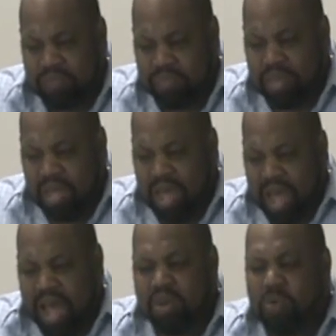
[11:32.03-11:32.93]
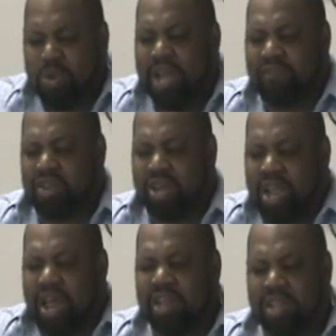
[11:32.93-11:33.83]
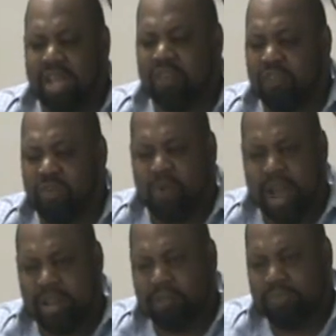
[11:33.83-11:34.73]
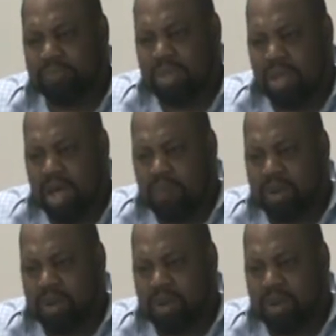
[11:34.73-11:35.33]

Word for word: All right. I know we have took a lot of things for granted, mm-hmm.